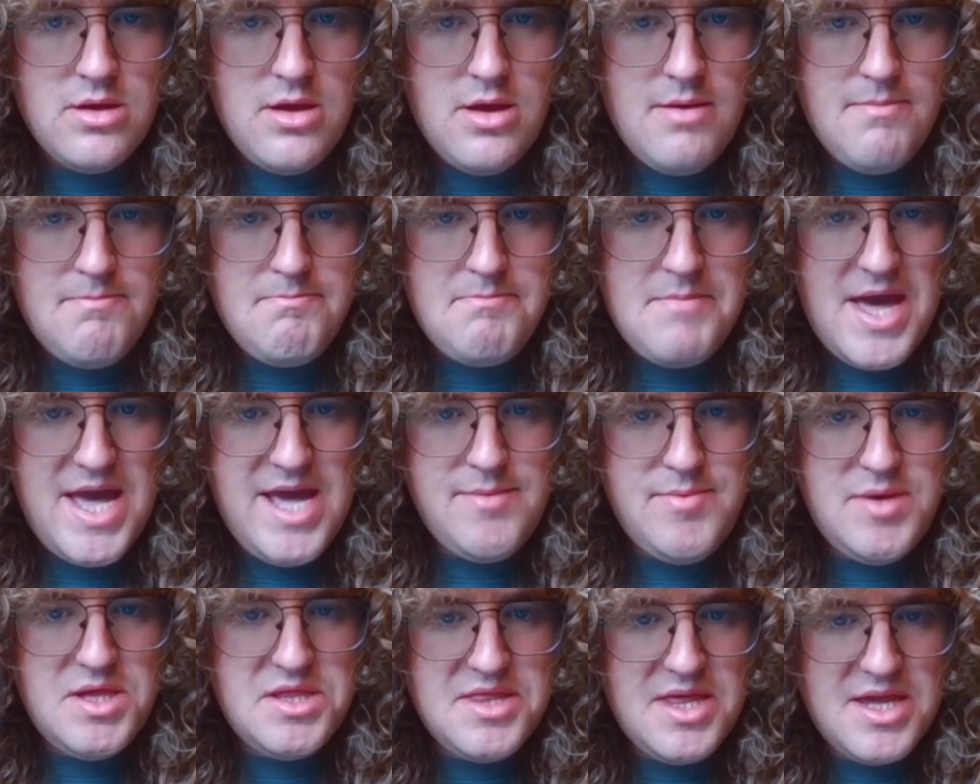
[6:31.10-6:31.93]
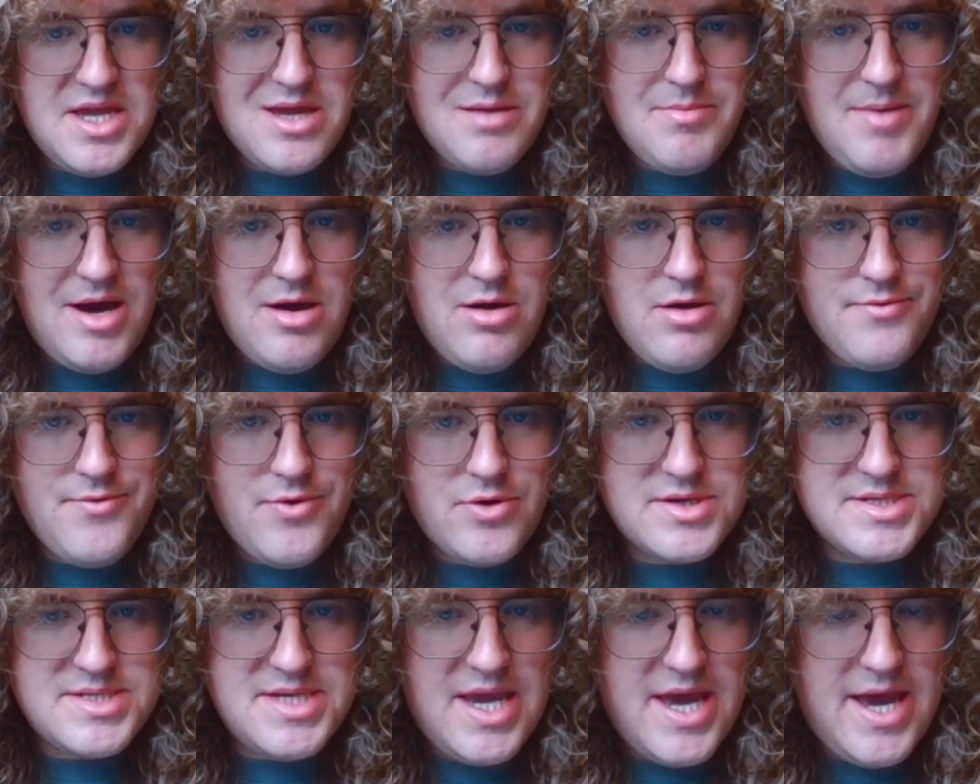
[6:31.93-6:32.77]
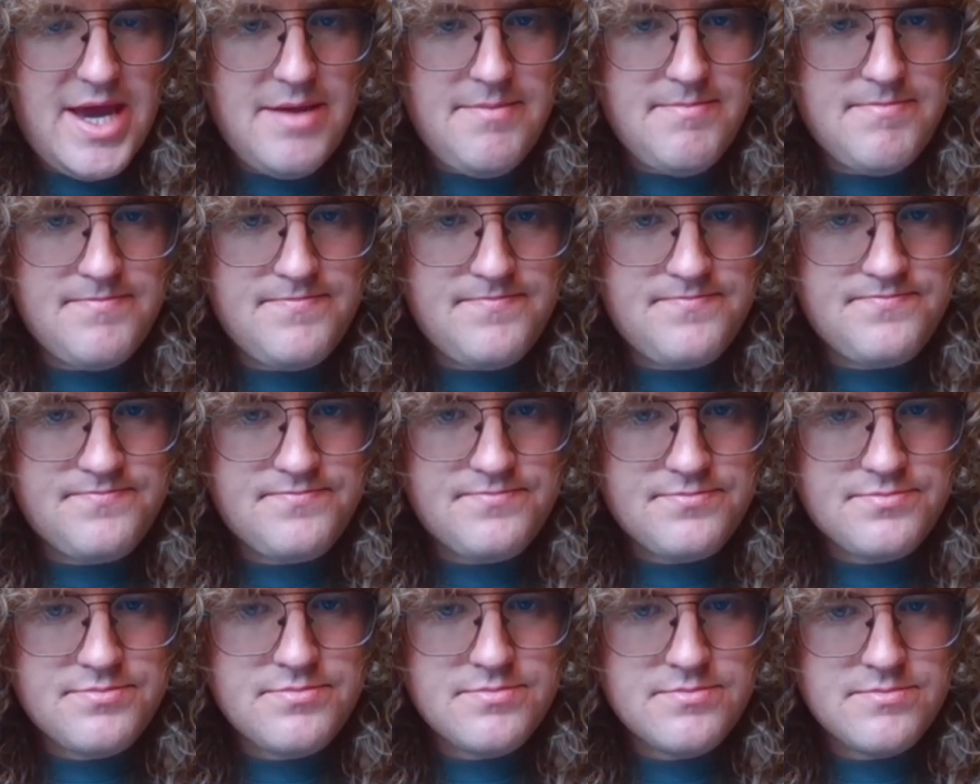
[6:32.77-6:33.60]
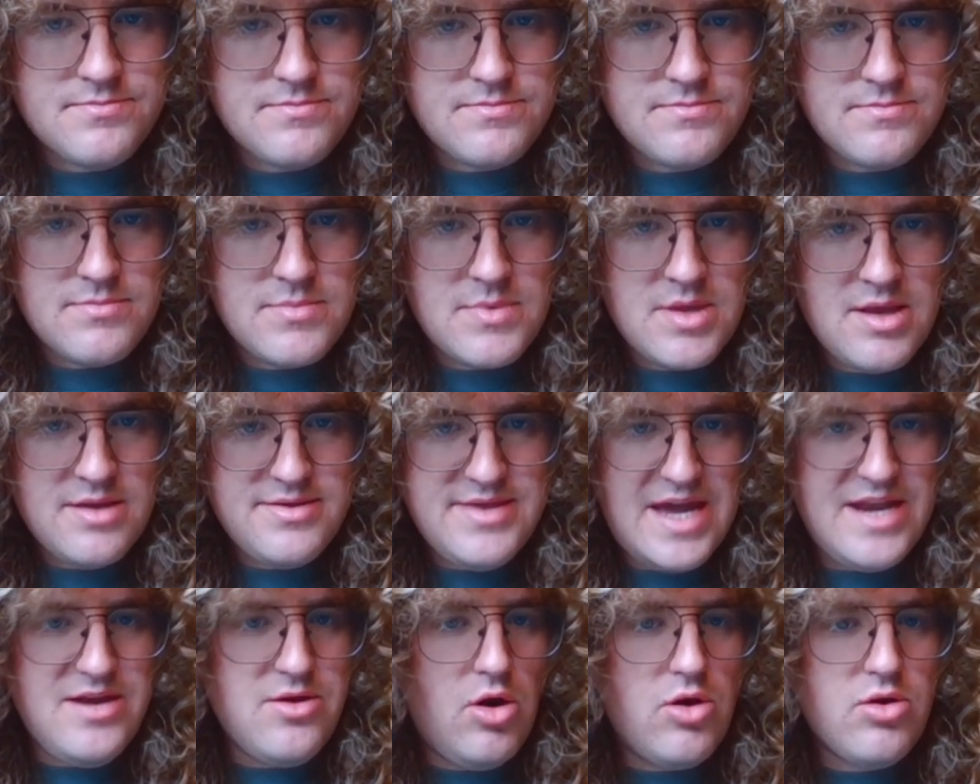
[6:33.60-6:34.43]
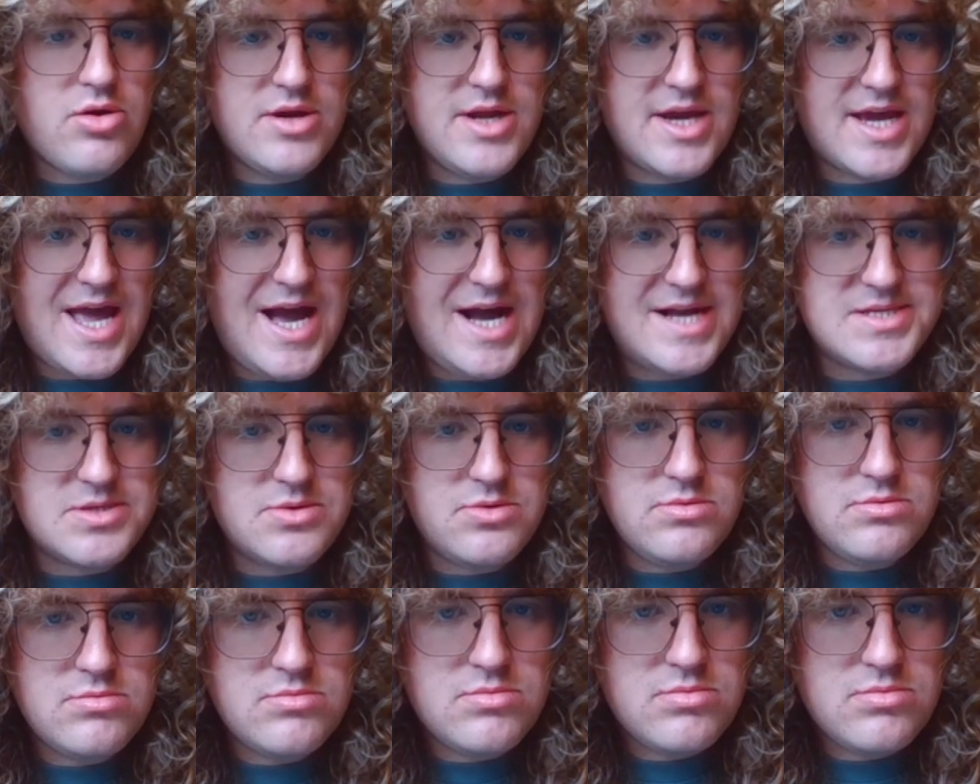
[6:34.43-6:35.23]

Maybe think about a rook c8. They're not going to castle.